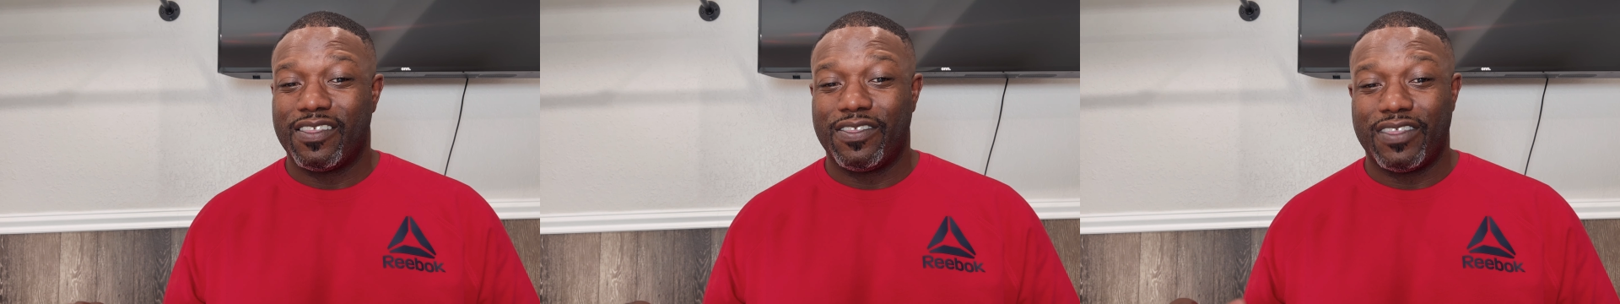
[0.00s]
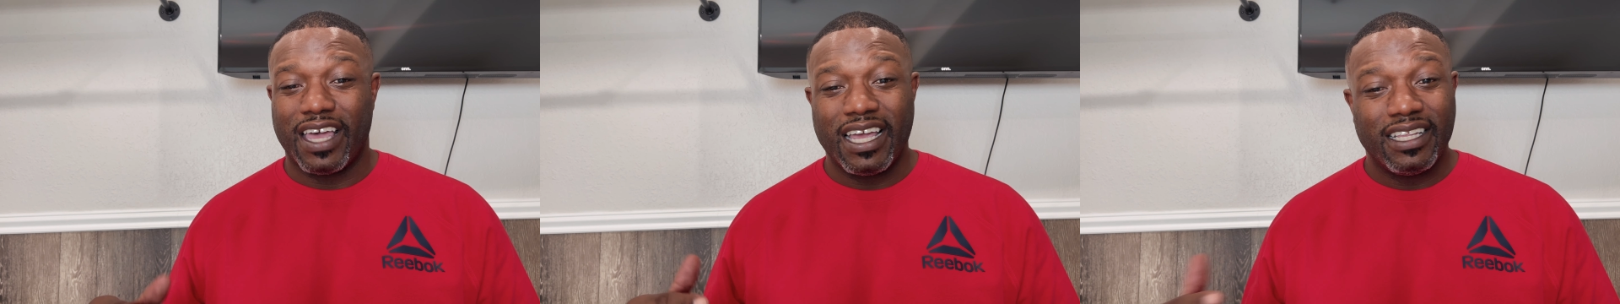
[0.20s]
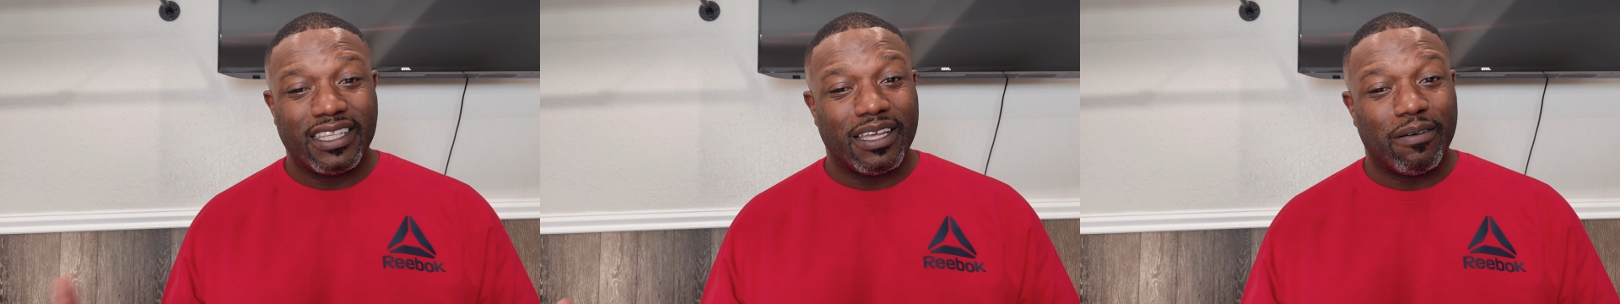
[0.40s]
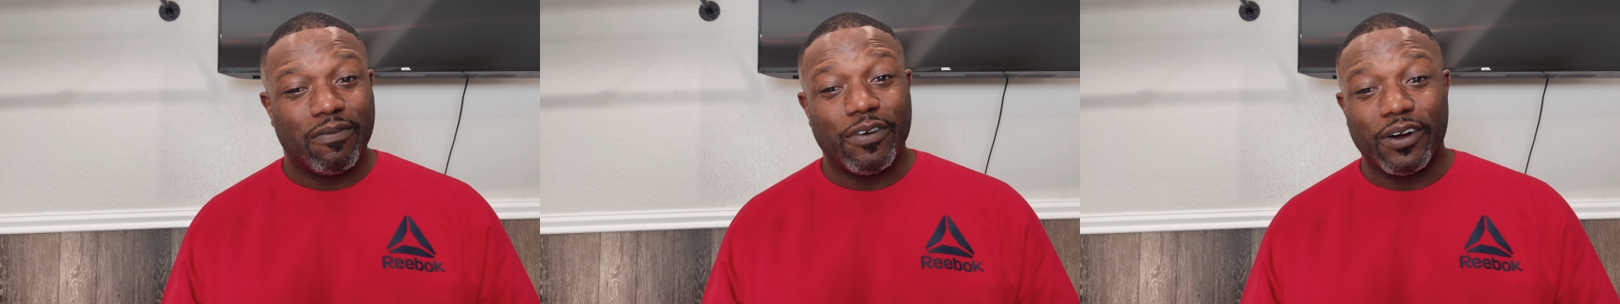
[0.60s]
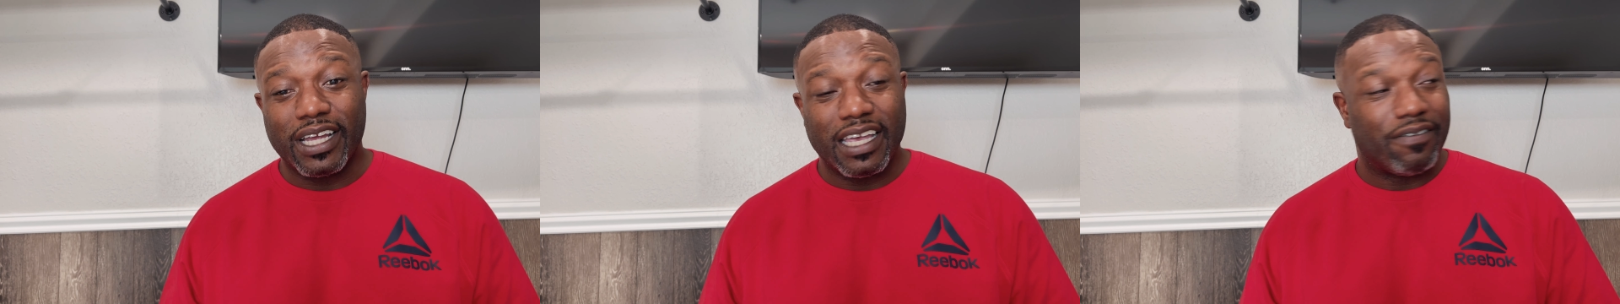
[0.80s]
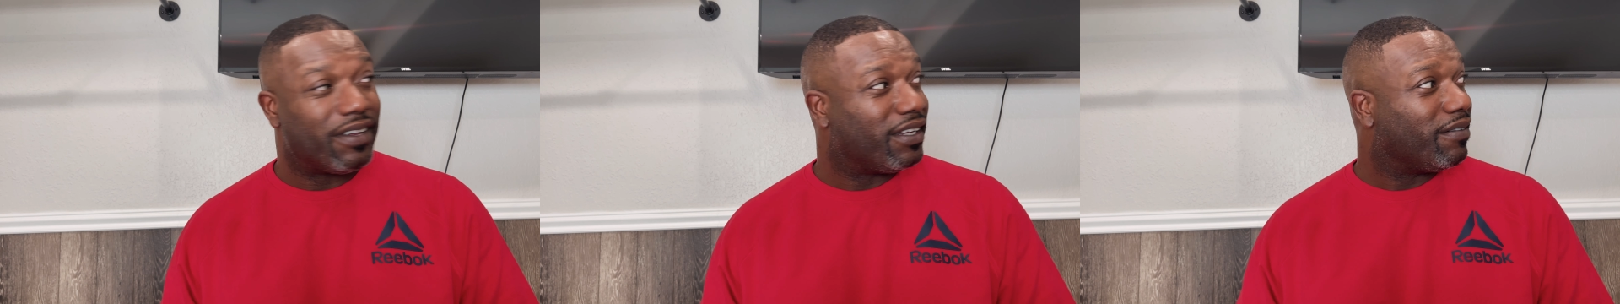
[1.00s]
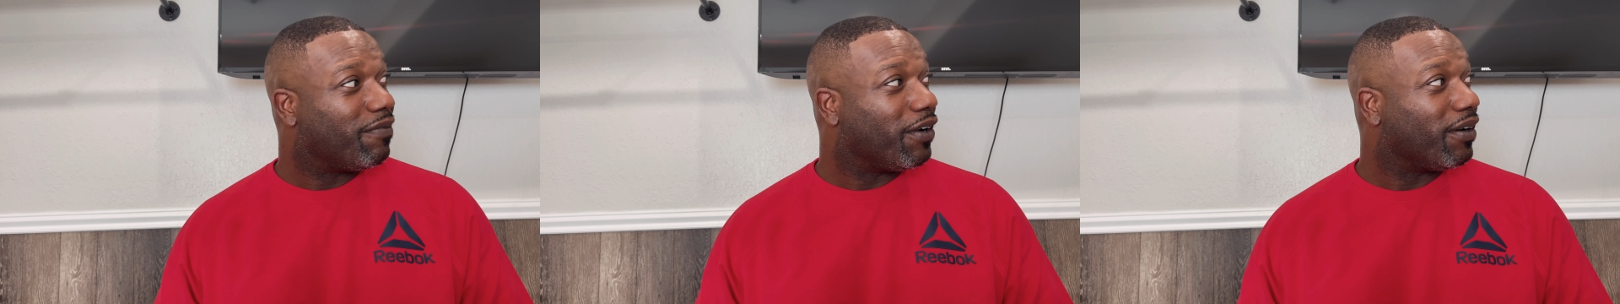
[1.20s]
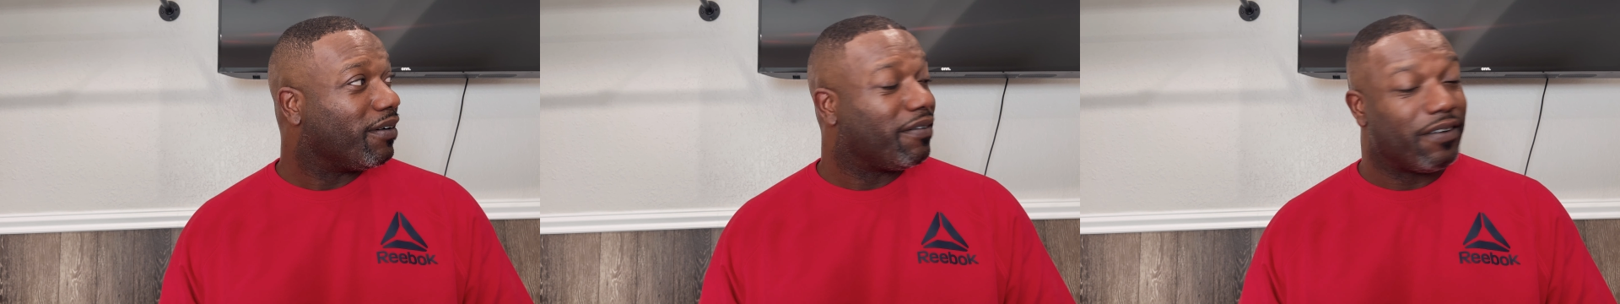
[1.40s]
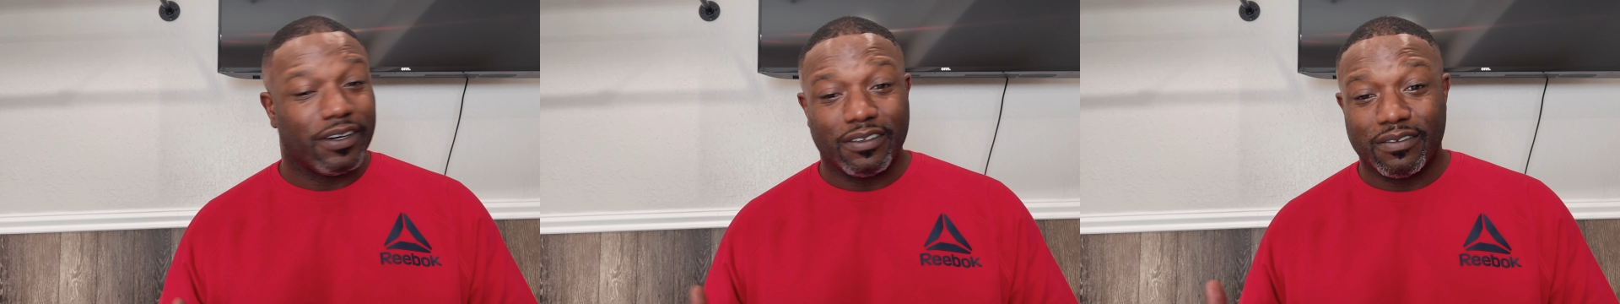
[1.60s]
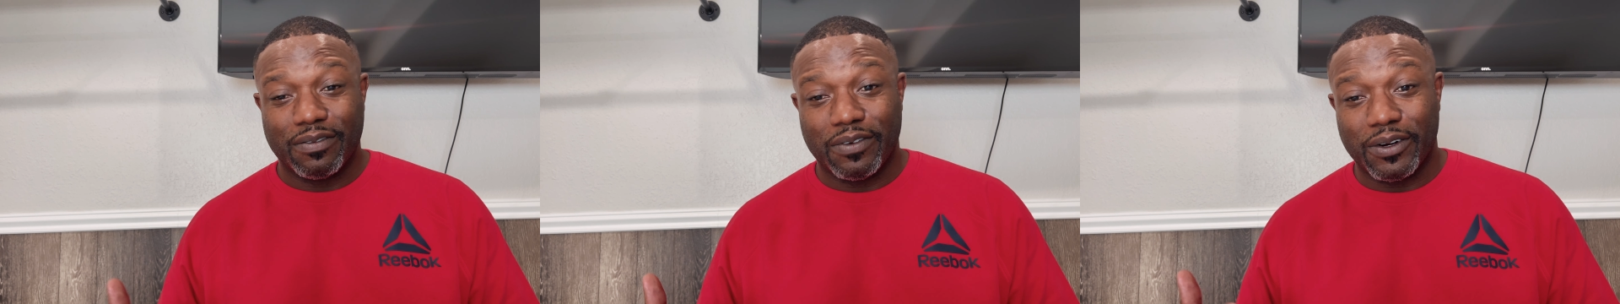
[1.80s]
Thank them for giving for for
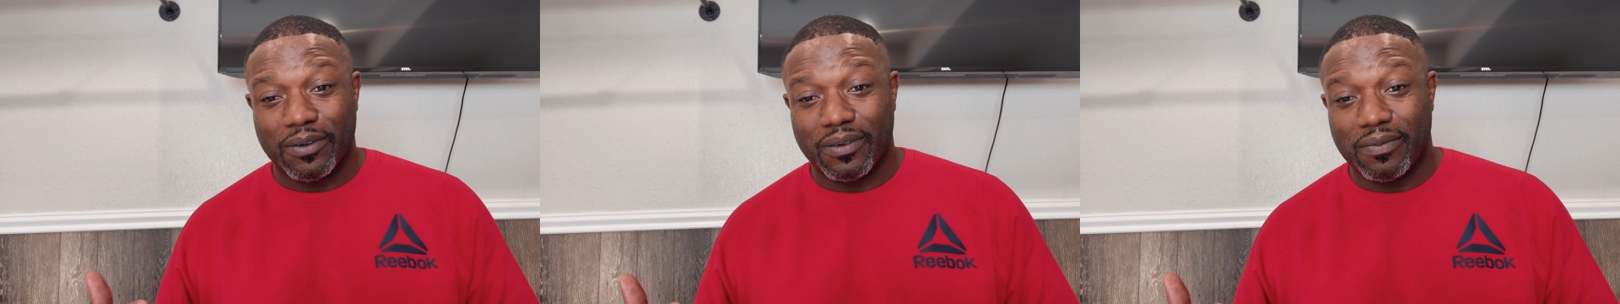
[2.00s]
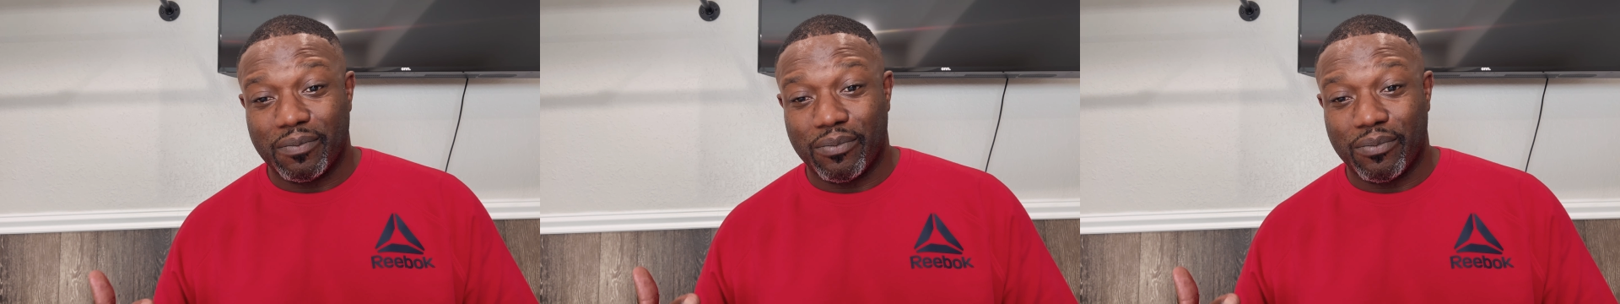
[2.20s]
for